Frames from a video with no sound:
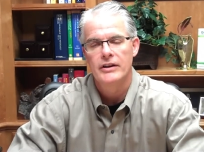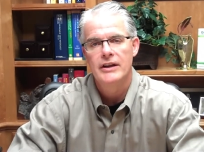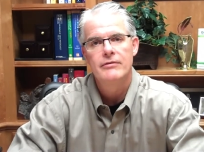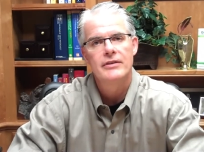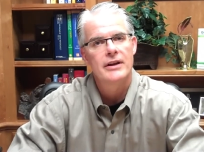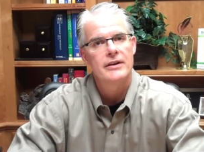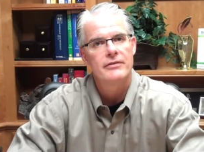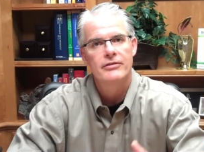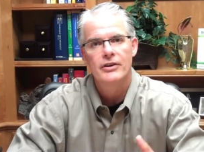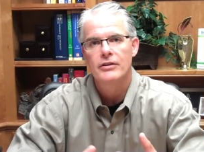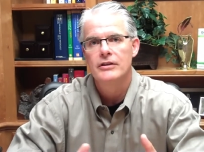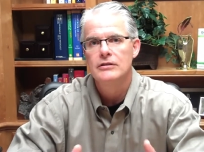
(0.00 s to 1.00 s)
even on a
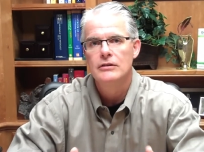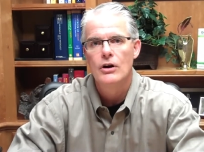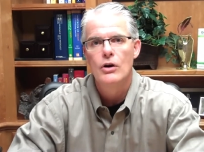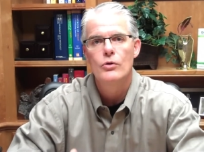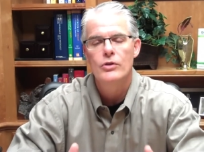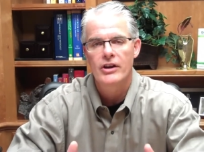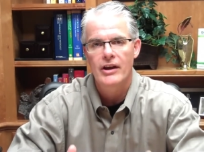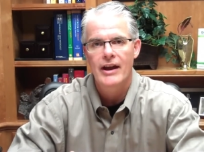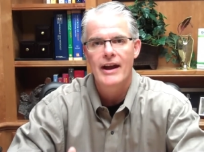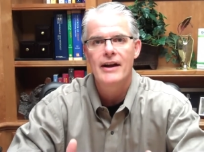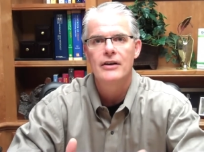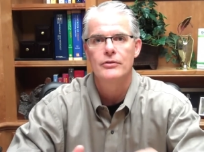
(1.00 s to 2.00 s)
fairly low
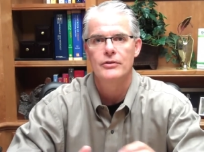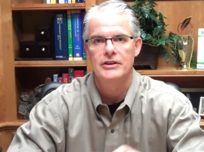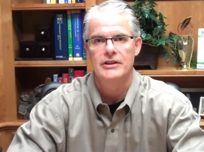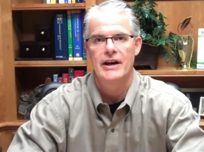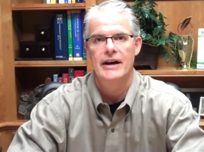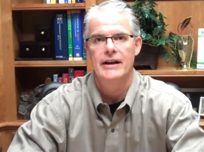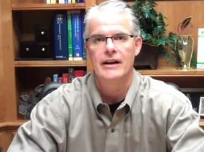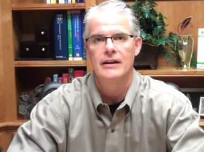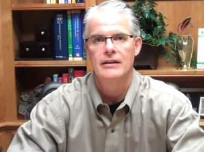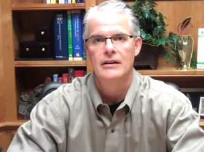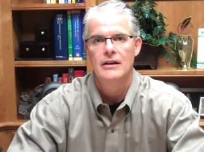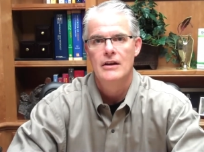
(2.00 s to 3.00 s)
calorie diet.